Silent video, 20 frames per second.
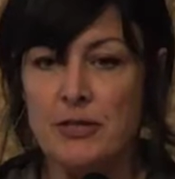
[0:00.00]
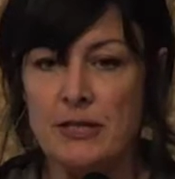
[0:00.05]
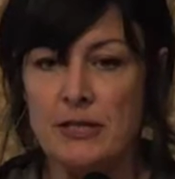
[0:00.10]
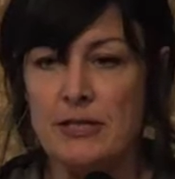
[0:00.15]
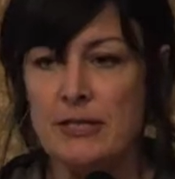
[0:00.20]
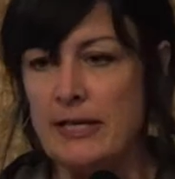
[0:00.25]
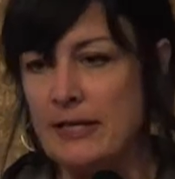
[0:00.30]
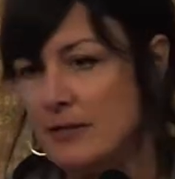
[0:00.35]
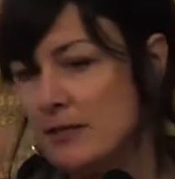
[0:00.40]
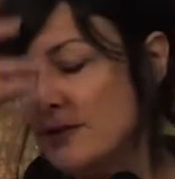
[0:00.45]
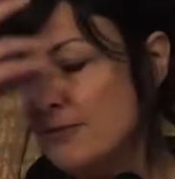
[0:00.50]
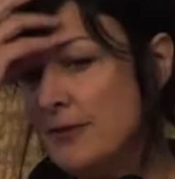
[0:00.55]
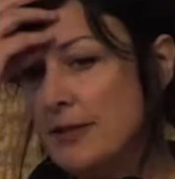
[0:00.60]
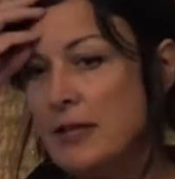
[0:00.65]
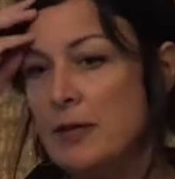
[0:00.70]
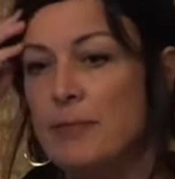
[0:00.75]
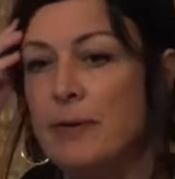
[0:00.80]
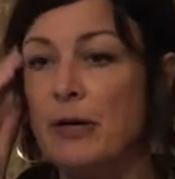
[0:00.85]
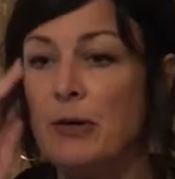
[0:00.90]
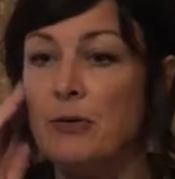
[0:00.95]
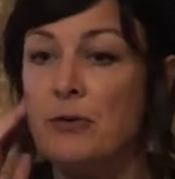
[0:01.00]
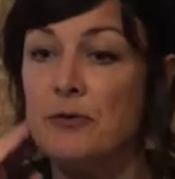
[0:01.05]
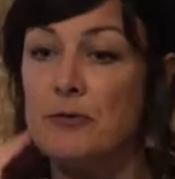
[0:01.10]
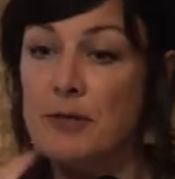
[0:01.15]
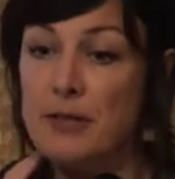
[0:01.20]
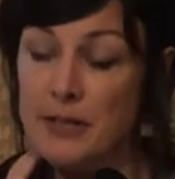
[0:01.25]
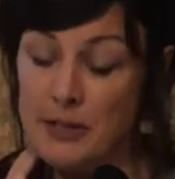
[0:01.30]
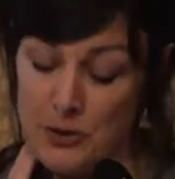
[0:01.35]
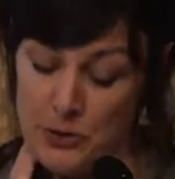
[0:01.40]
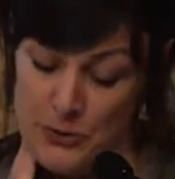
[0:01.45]
extensively about
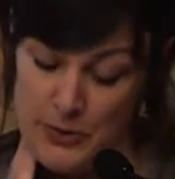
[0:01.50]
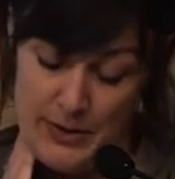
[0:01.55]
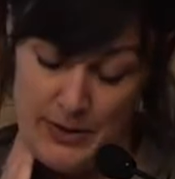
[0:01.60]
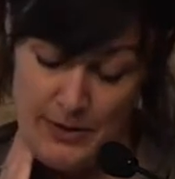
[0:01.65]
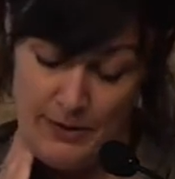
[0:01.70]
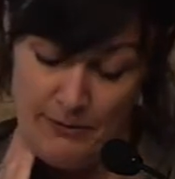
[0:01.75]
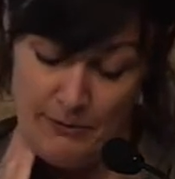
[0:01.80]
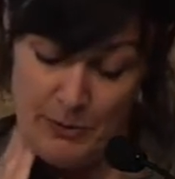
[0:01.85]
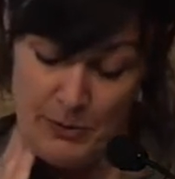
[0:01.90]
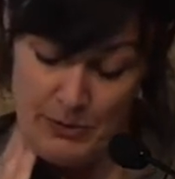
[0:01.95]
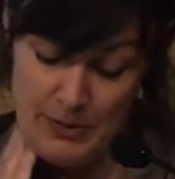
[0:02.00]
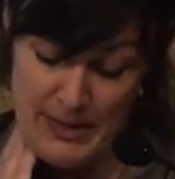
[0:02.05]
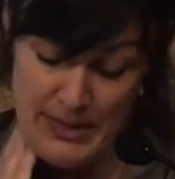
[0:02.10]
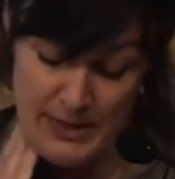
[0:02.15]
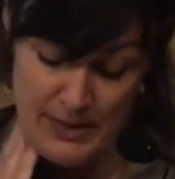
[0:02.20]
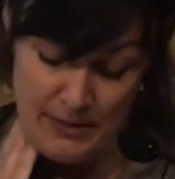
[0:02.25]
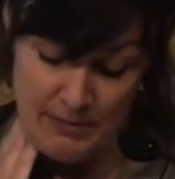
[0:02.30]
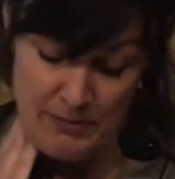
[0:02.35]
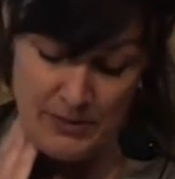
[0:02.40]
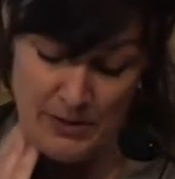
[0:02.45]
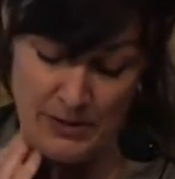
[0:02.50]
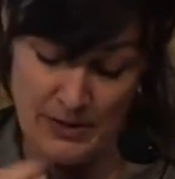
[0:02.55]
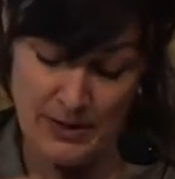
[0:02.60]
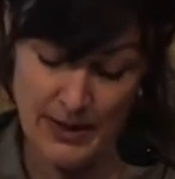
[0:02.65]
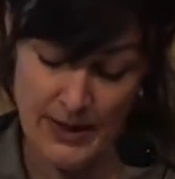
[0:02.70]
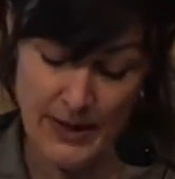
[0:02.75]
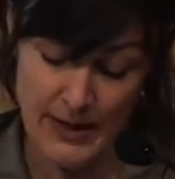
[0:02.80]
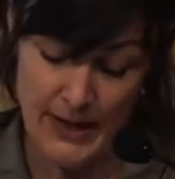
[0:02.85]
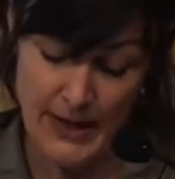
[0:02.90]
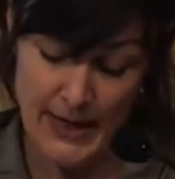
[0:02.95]
the history of museums
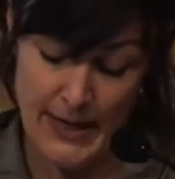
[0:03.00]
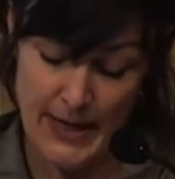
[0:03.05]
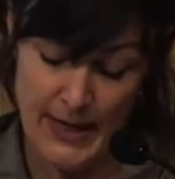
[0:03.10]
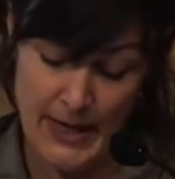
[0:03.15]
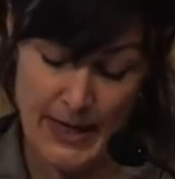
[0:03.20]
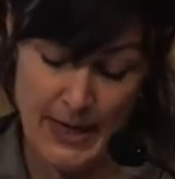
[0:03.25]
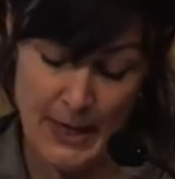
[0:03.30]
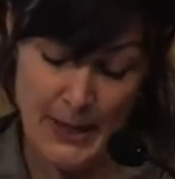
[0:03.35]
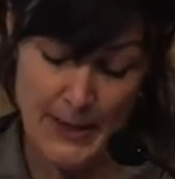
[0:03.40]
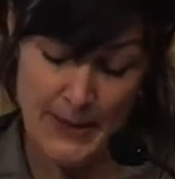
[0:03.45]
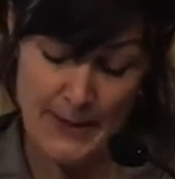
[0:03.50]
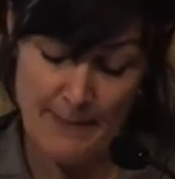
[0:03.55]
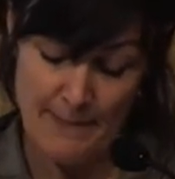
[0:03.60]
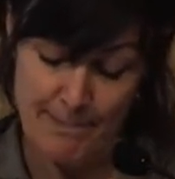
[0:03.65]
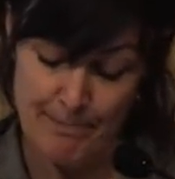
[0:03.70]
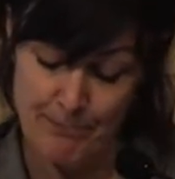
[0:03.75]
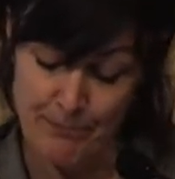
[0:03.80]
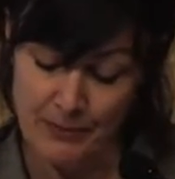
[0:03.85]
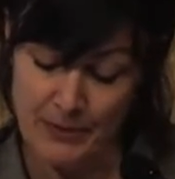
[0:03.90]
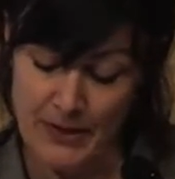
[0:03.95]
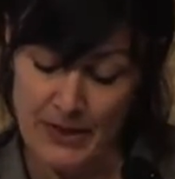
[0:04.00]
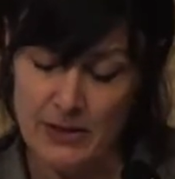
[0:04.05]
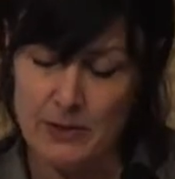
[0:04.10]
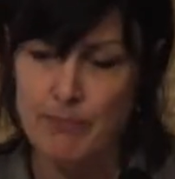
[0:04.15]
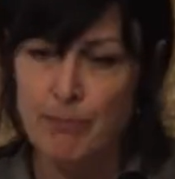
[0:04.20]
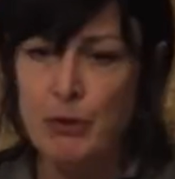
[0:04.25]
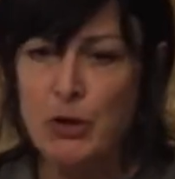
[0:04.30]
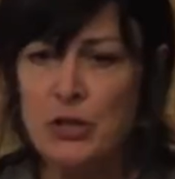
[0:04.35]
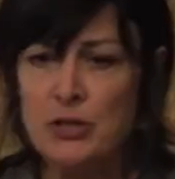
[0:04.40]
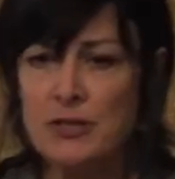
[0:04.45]
um, his
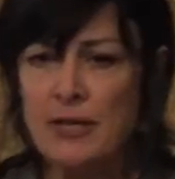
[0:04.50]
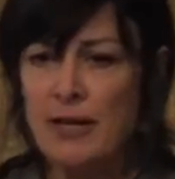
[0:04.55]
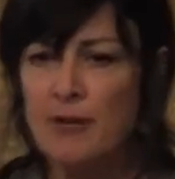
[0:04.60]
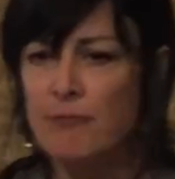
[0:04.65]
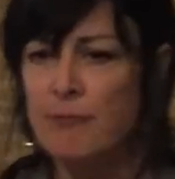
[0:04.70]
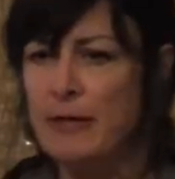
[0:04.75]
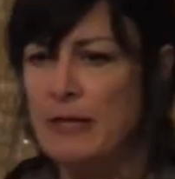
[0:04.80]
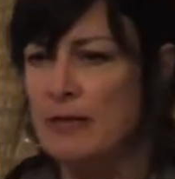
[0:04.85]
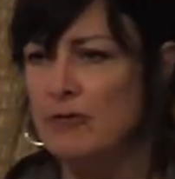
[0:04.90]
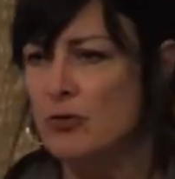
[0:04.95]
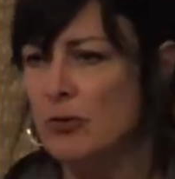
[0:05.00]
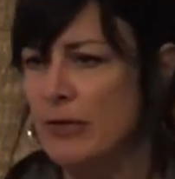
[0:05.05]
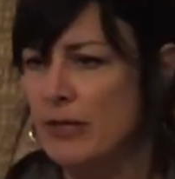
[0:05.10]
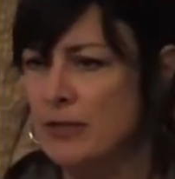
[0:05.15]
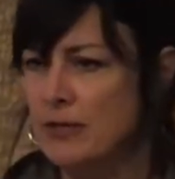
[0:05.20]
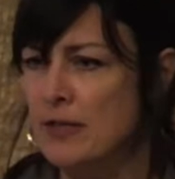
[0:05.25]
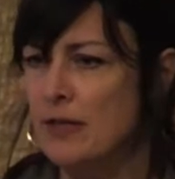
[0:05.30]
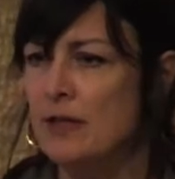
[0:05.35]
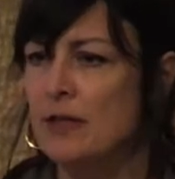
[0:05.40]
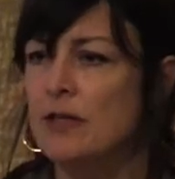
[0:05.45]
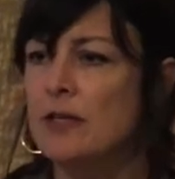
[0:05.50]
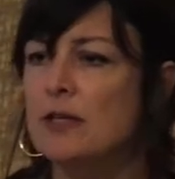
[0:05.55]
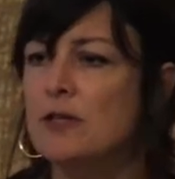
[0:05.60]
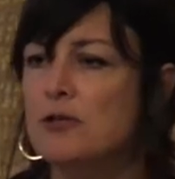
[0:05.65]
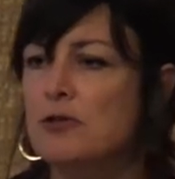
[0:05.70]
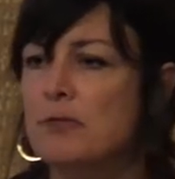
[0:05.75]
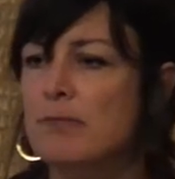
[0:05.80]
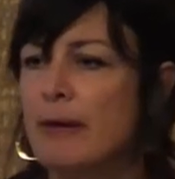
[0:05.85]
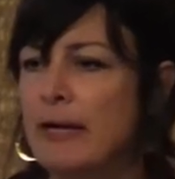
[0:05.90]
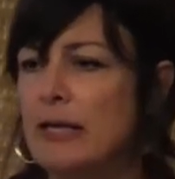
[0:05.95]
books have been translated
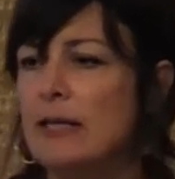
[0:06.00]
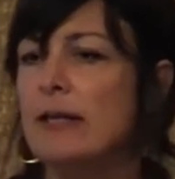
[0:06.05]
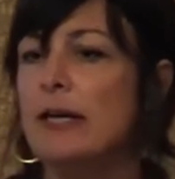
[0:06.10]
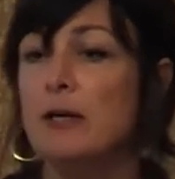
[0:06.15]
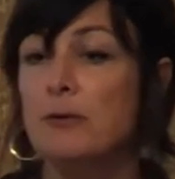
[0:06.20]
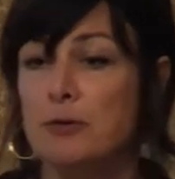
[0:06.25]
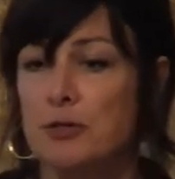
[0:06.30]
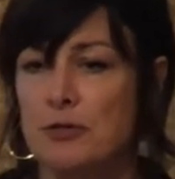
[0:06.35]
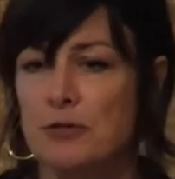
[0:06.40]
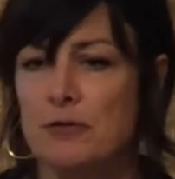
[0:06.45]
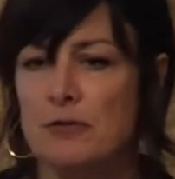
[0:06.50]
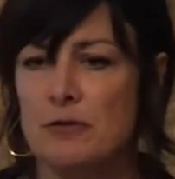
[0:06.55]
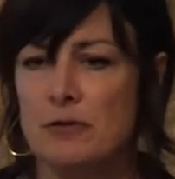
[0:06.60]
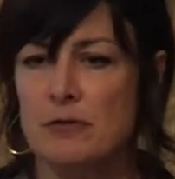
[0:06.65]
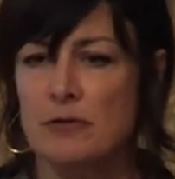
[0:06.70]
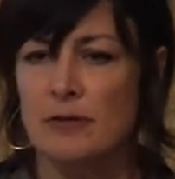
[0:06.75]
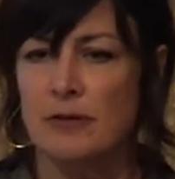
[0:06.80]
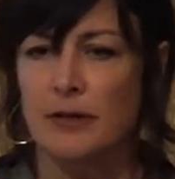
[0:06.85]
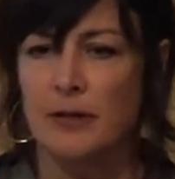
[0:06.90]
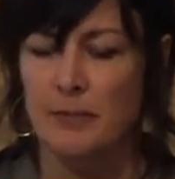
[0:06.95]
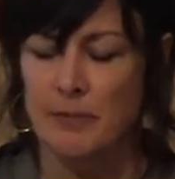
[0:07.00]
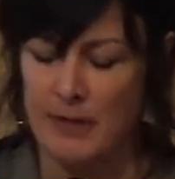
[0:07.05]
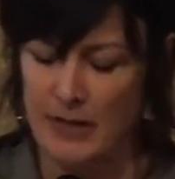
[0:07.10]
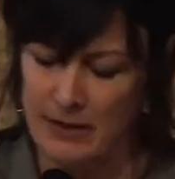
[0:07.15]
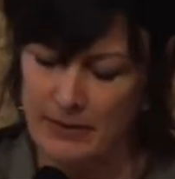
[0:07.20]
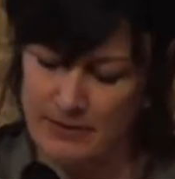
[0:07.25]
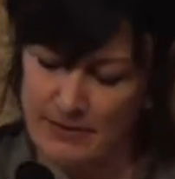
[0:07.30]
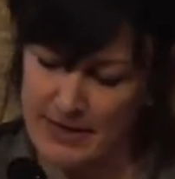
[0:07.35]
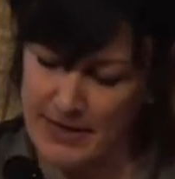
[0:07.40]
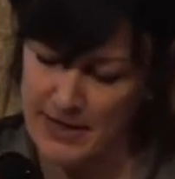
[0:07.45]
into many languages, um,
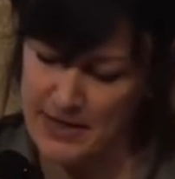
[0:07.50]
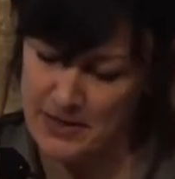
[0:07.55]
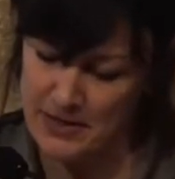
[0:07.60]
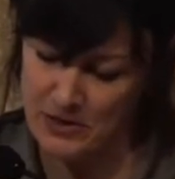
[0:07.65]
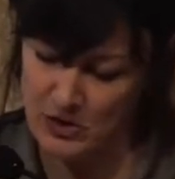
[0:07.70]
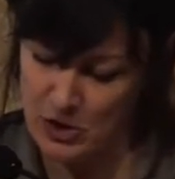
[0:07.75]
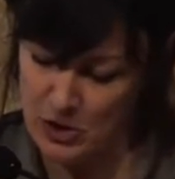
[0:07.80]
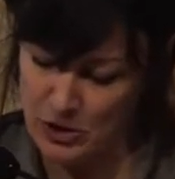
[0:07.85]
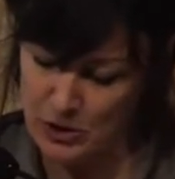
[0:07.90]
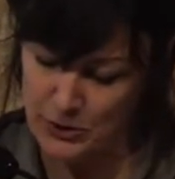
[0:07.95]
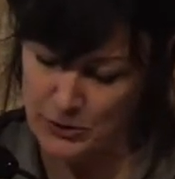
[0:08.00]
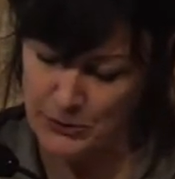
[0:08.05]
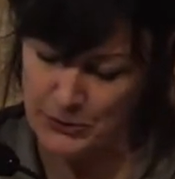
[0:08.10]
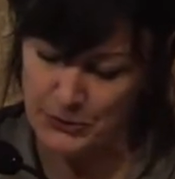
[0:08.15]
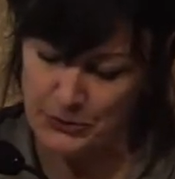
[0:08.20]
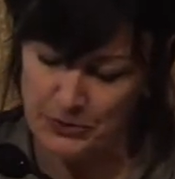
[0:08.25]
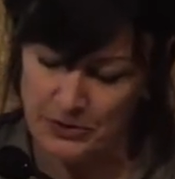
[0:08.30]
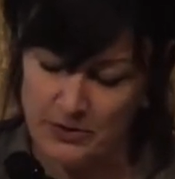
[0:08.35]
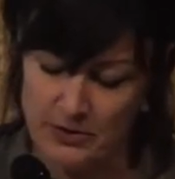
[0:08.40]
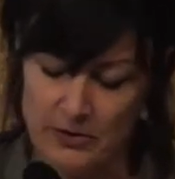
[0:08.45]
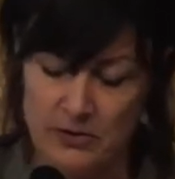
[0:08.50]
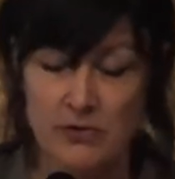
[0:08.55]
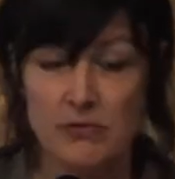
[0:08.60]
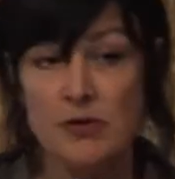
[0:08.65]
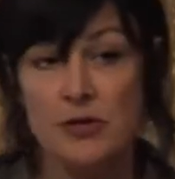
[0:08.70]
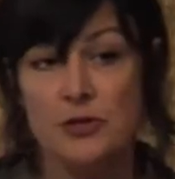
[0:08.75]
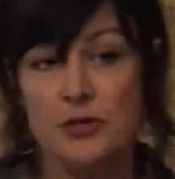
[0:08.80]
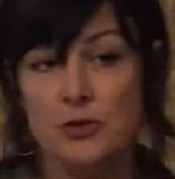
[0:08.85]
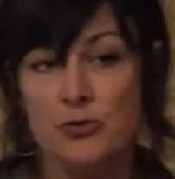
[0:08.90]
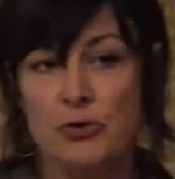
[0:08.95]
and they include
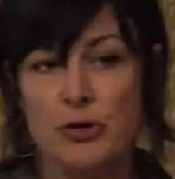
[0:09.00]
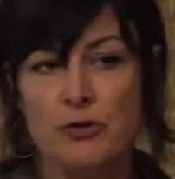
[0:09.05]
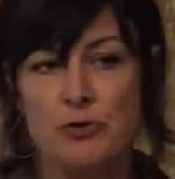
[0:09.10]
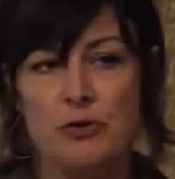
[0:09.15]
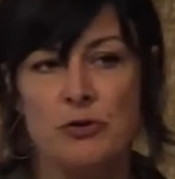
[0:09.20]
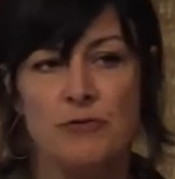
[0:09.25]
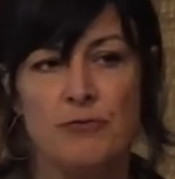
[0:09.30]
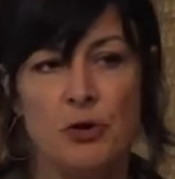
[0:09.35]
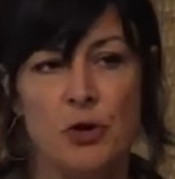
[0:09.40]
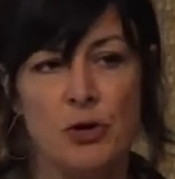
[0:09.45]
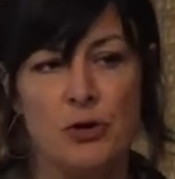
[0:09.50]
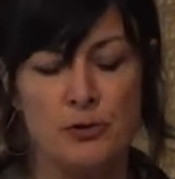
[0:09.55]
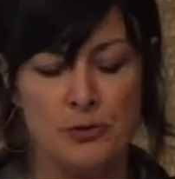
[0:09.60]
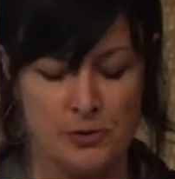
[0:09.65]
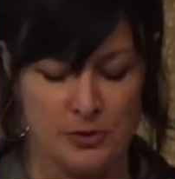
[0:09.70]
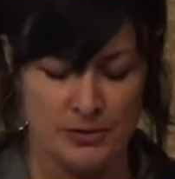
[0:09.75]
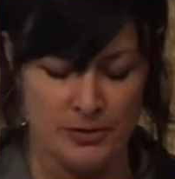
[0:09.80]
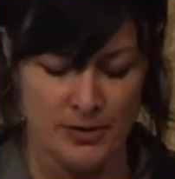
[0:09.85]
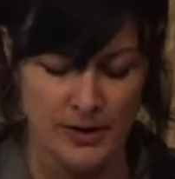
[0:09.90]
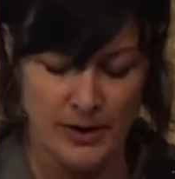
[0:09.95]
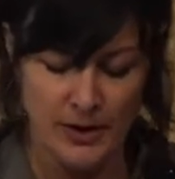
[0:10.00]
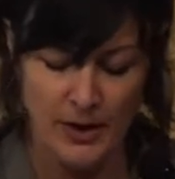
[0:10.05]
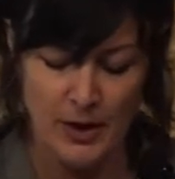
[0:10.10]
The Destruction of Art,